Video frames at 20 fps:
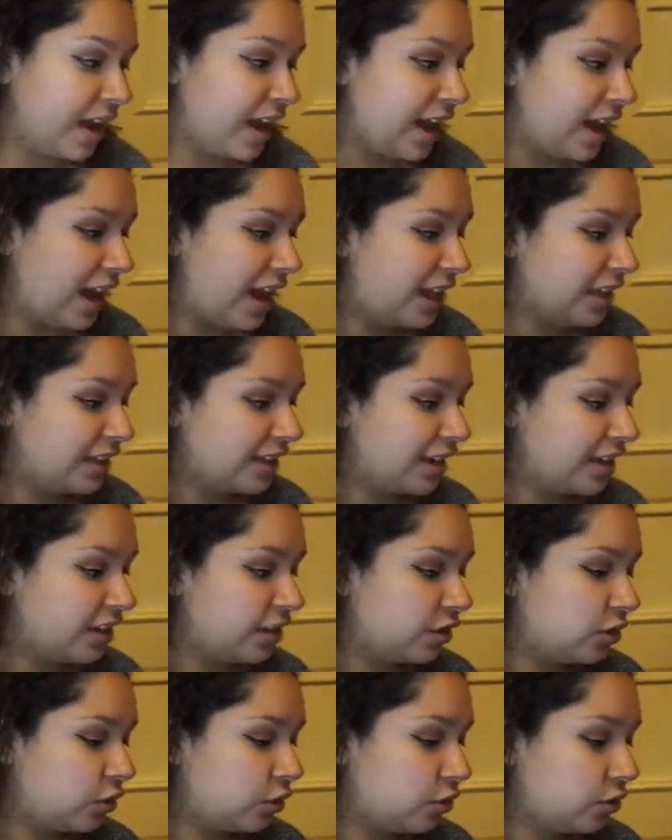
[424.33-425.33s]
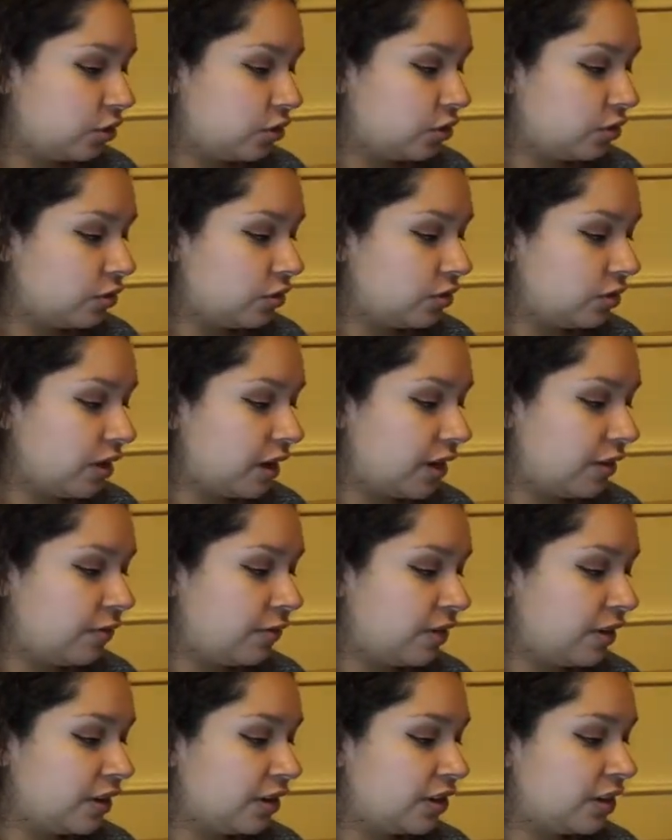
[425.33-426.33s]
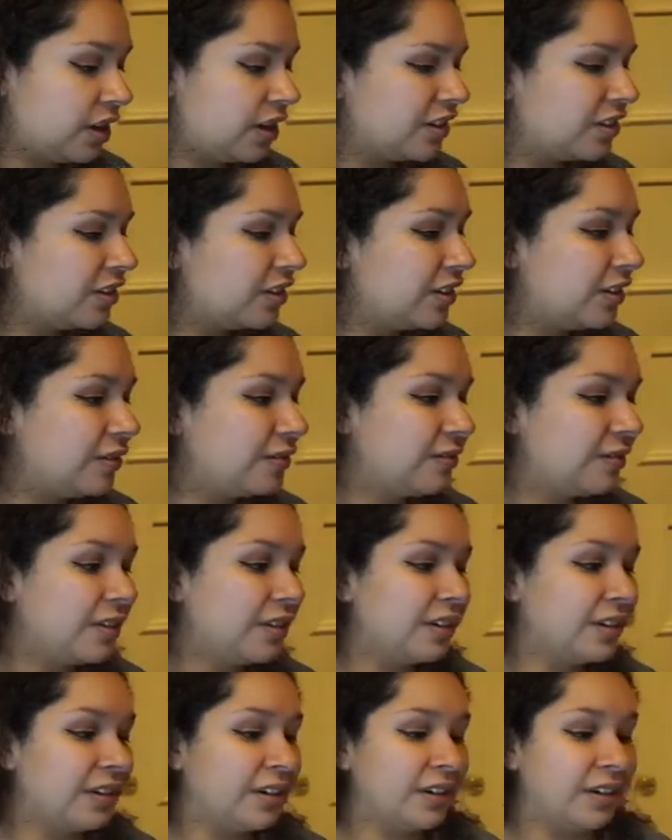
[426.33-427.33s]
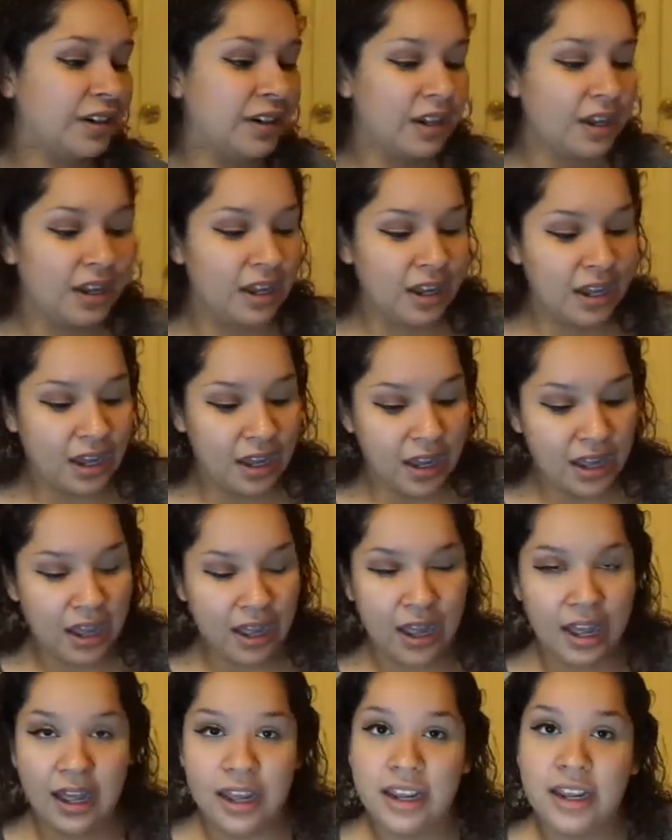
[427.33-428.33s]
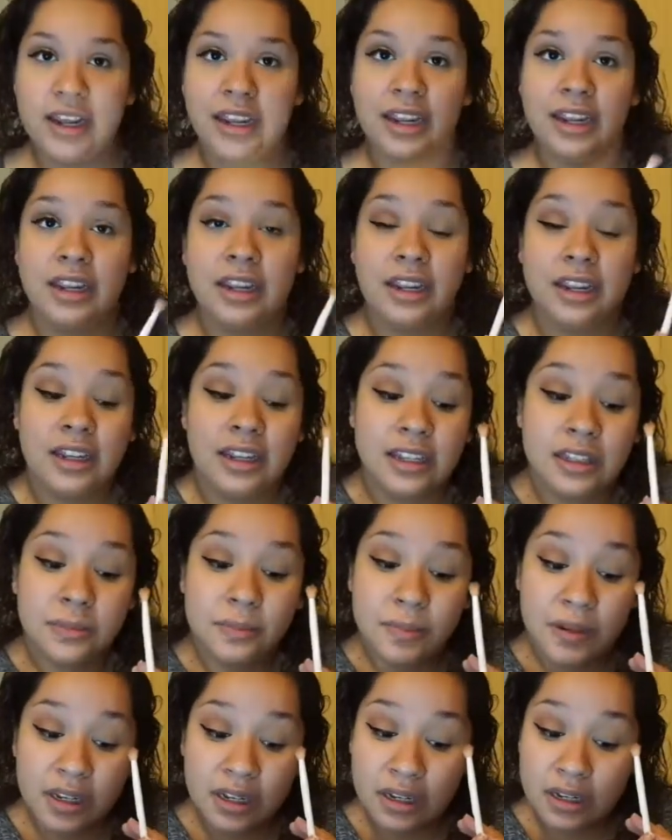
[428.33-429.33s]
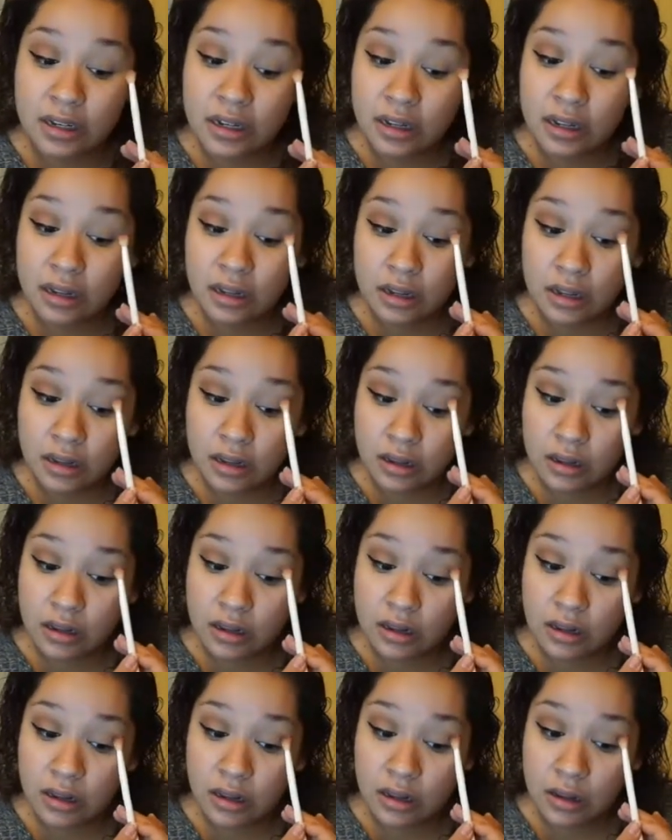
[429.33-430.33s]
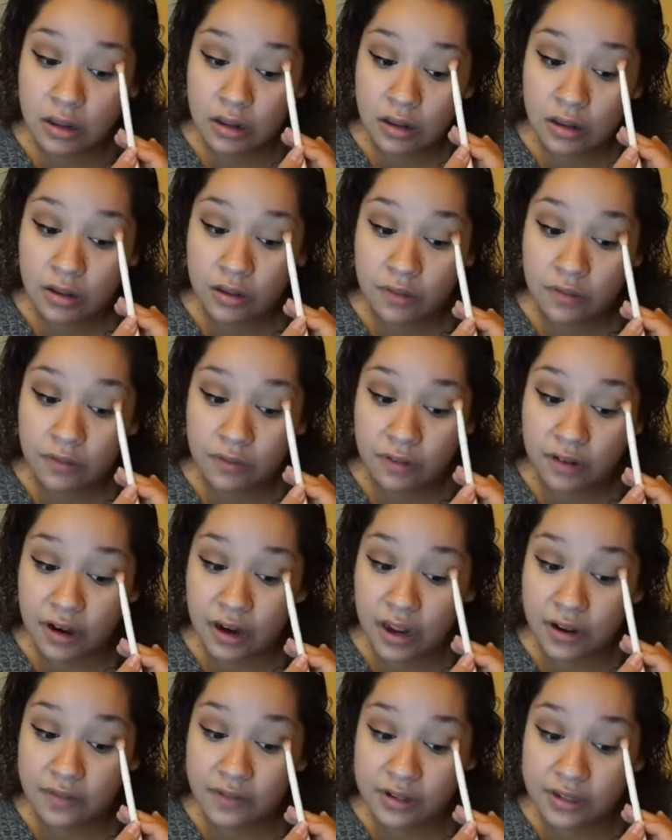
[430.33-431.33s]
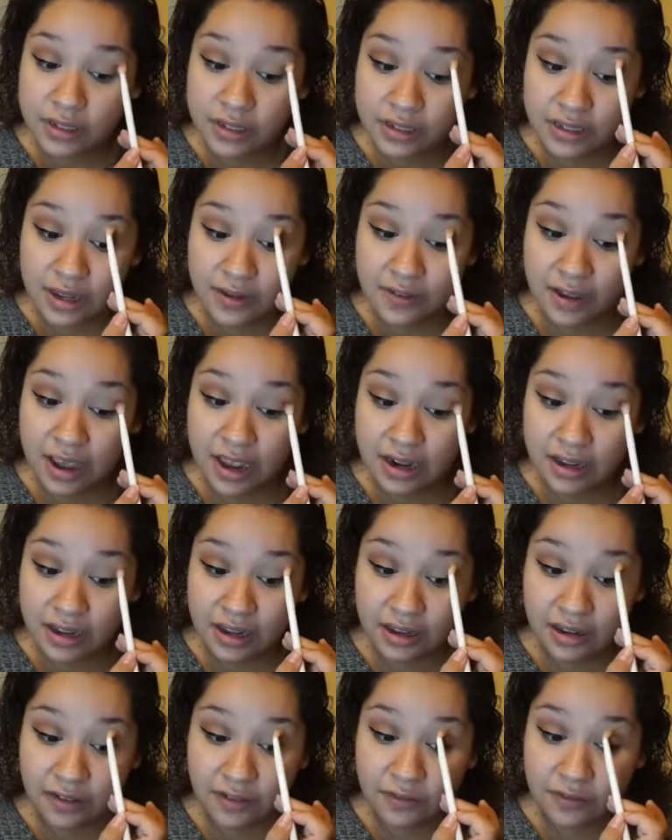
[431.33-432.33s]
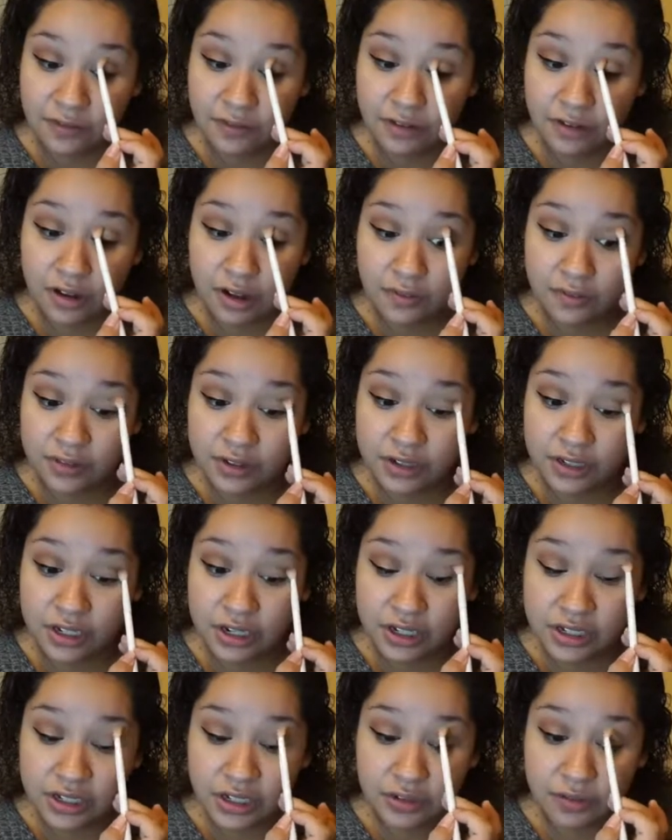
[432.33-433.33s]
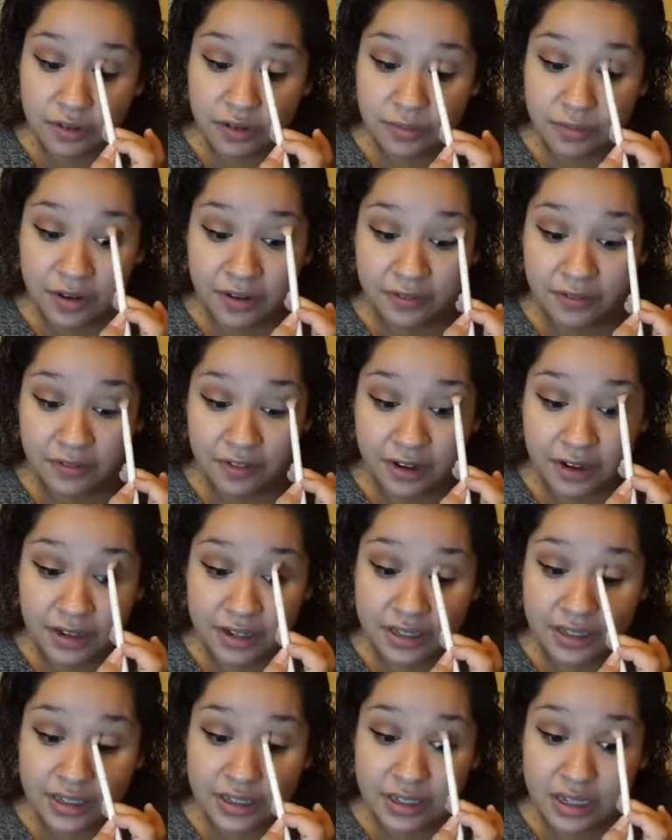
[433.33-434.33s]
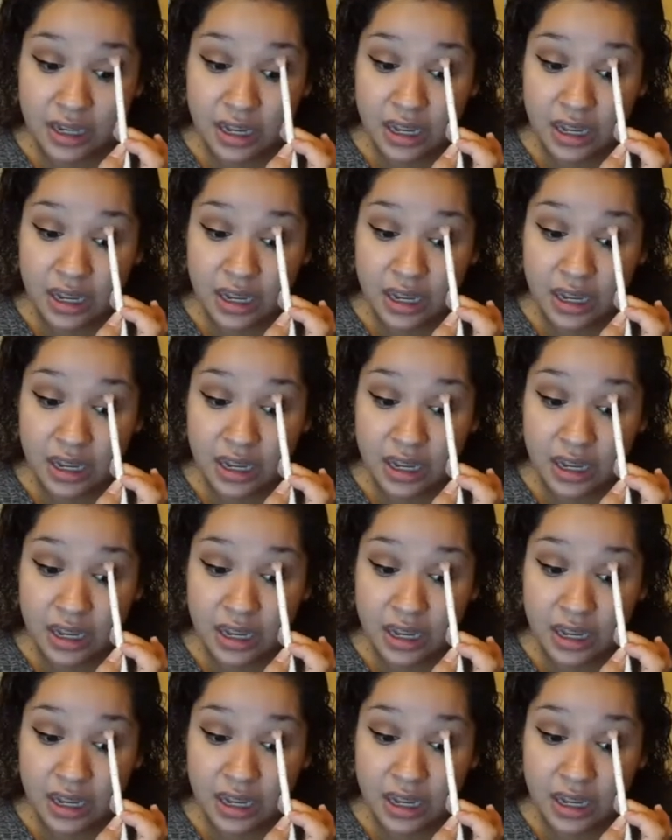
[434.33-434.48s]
antisocial. I don't want to talk to anyone. It's been forever since I've had like a full conversation with my friends.